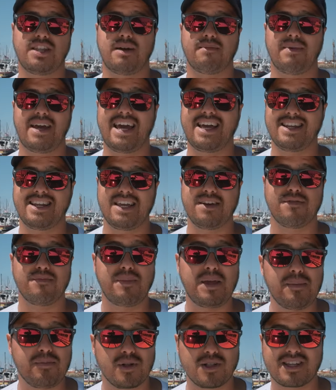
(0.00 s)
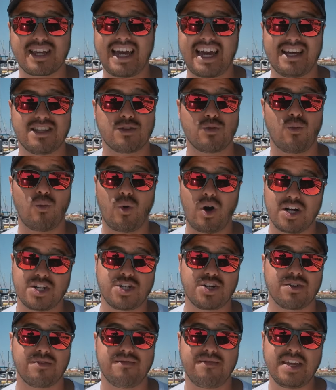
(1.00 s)
them. And if people can't watch
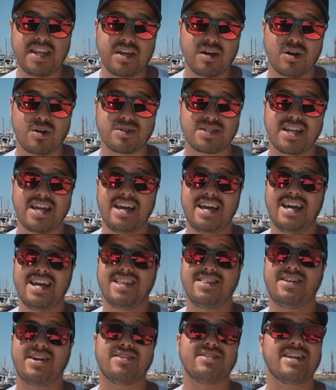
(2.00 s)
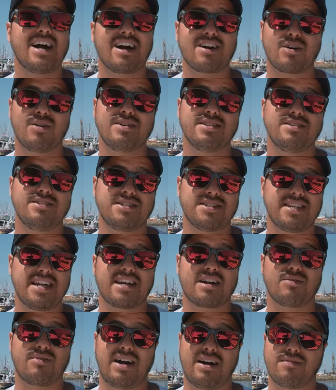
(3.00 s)
your videos, they're not going to
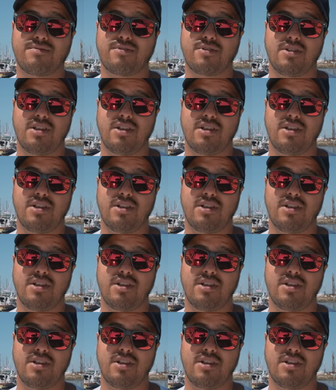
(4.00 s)
stick around for